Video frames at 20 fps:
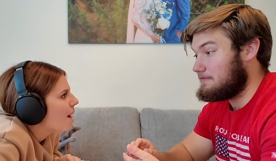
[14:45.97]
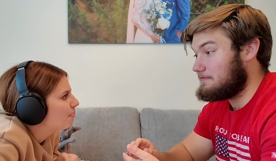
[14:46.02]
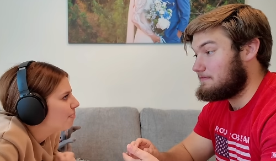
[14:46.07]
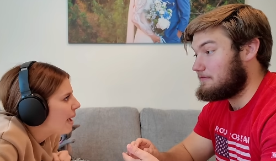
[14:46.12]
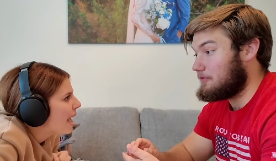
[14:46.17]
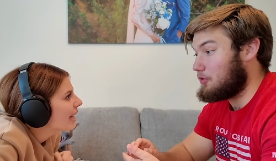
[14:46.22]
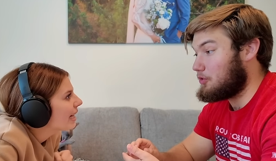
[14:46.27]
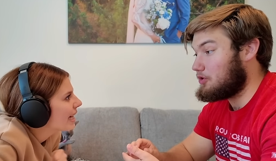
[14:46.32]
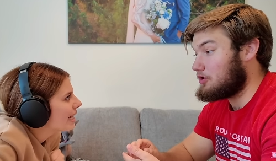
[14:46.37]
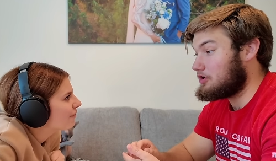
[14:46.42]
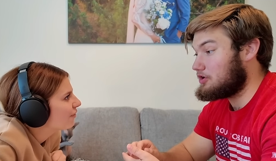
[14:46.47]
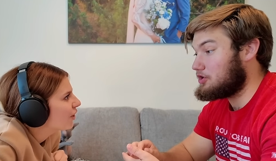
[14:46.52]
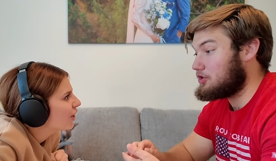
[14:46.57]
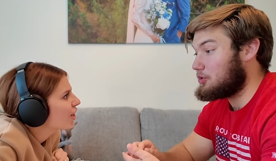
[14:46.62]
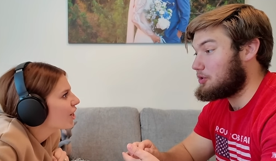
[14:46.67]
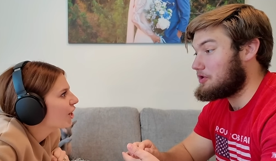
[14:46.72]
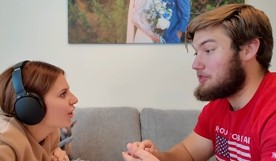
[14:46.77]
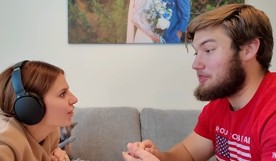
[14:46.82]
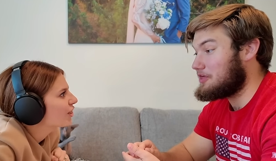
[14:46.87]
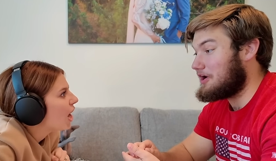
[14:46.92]
Speaker 1: A penny for
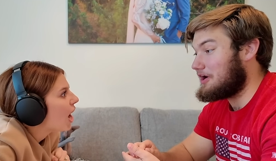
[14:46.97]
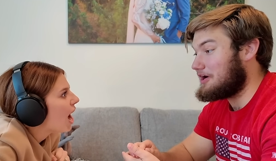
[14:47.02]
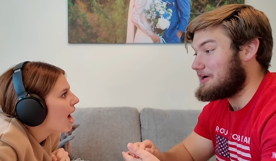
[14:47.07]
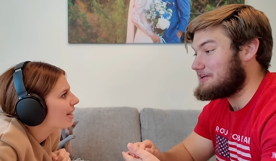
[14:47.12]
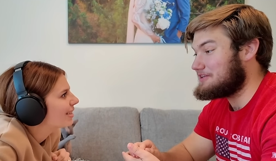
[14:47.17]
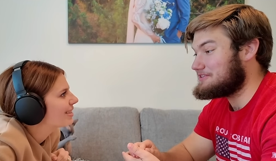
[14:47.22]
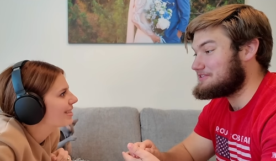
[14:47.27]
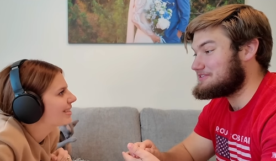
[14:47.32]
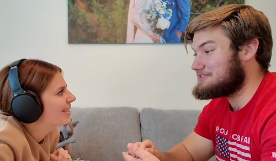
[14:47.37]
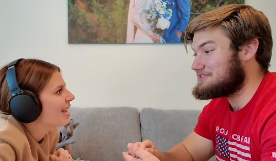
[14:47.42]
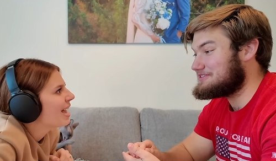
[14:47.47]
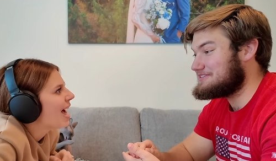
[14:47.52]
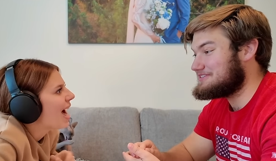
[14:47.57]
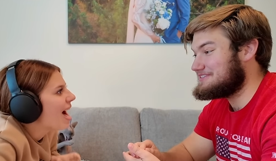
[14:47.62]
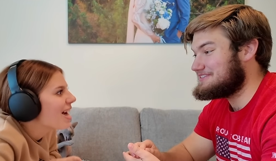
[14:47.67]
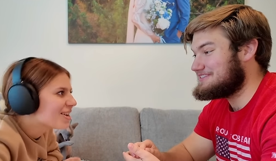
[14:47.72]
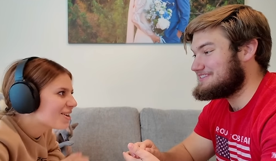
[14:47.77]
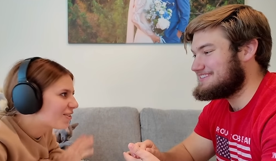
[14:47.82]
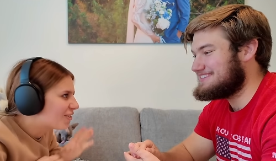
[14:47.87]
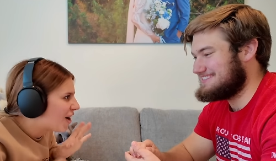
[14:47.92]
your thoughts!
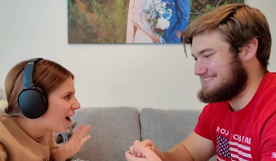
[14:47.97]
Are you